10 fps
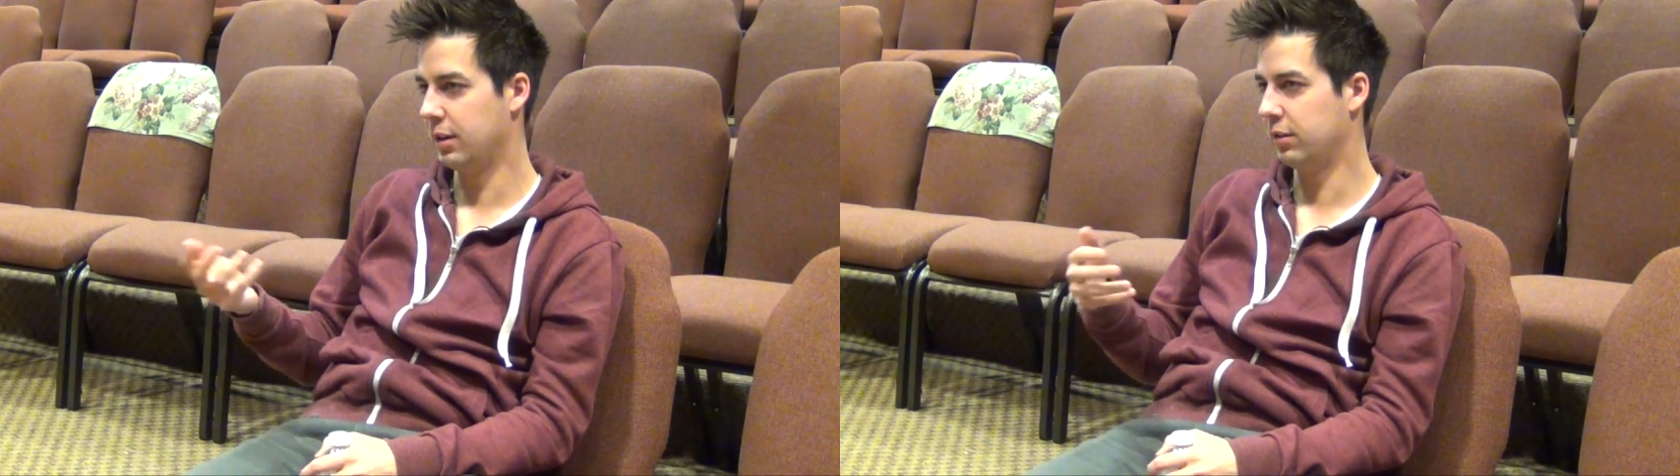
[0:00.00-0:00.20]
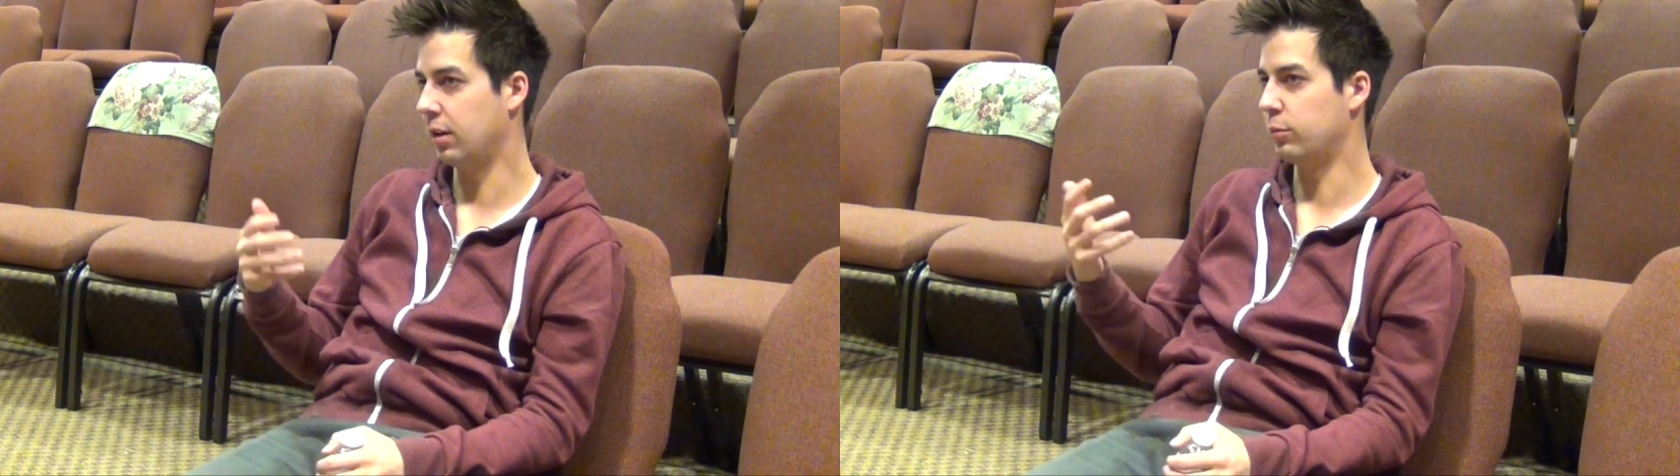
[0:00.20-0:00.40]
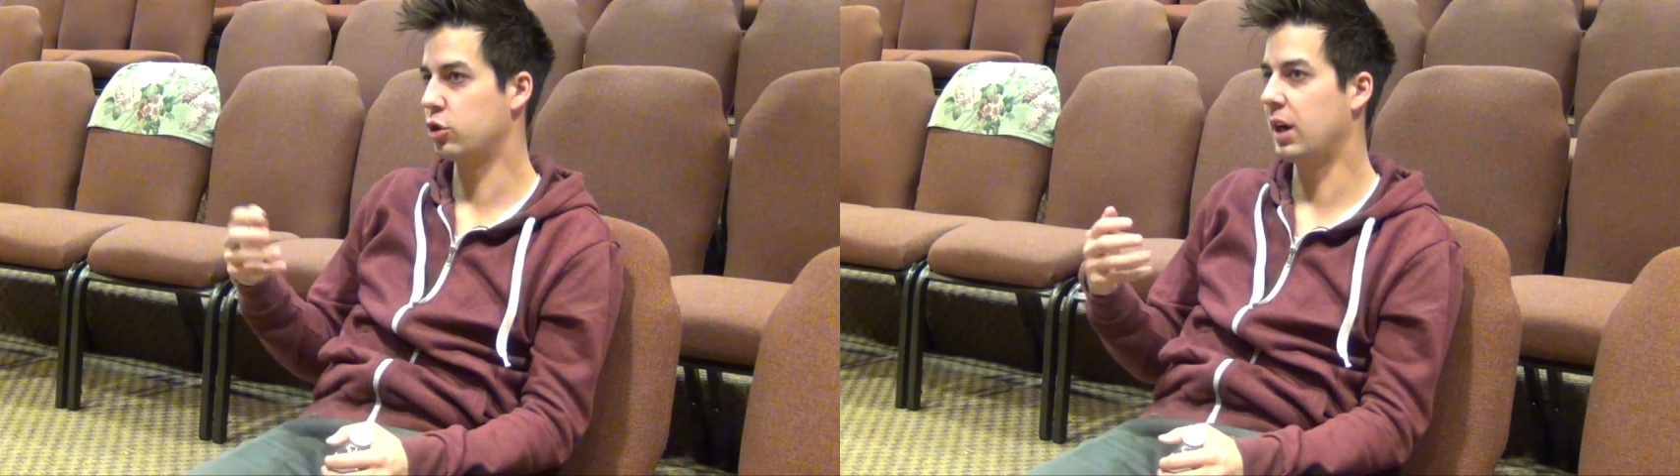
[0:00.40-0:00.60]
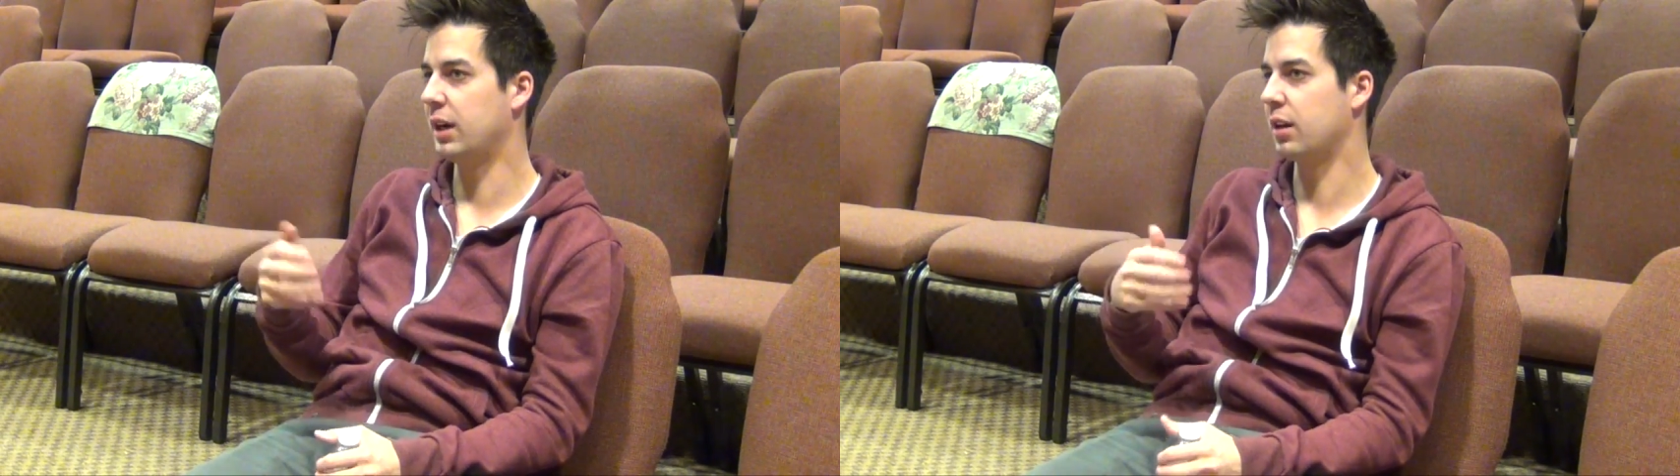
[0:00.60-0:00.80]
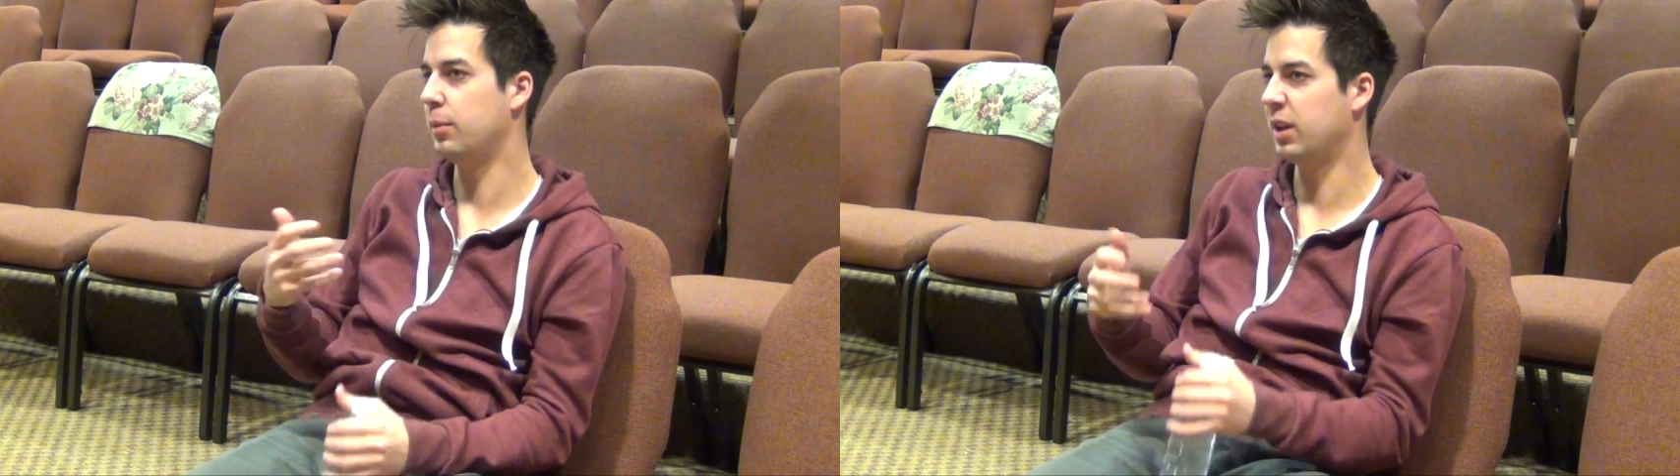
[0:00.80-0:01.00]
So I'm trying
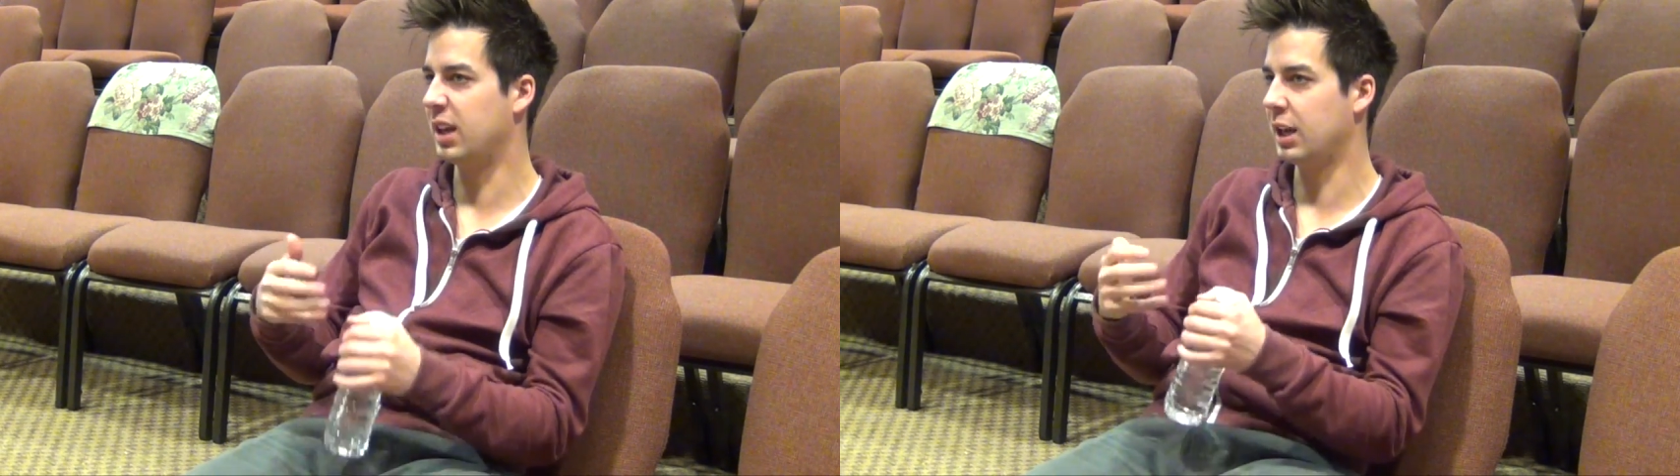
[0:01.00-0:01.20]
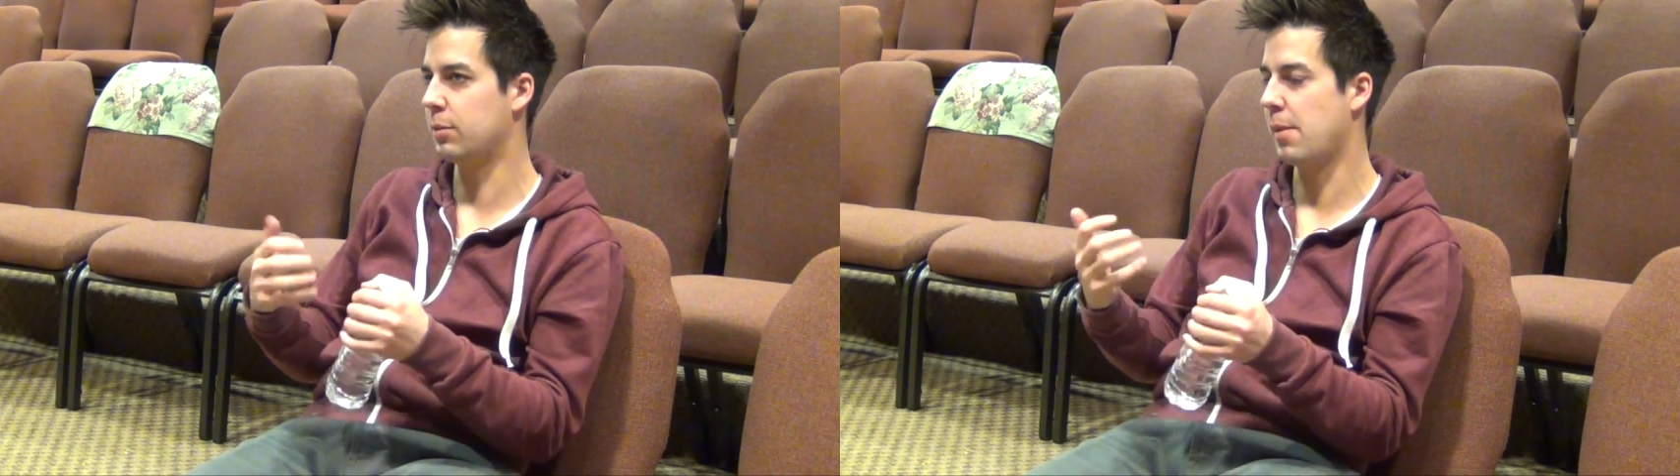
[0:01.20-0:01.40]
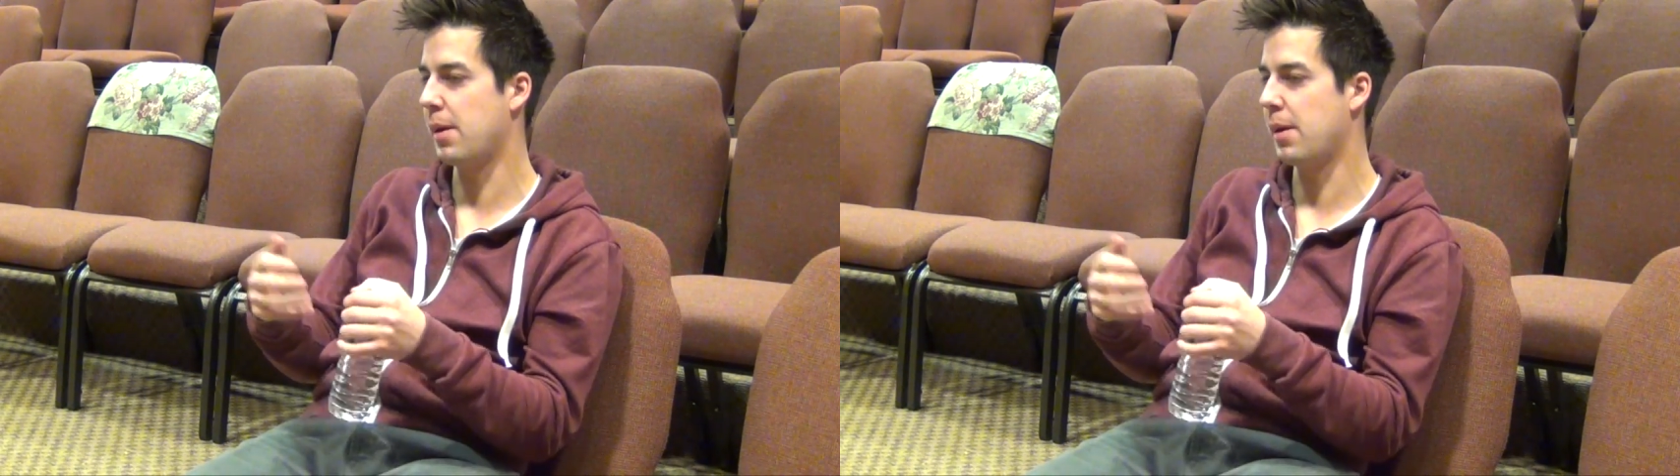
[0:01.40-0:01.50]
to communicate to my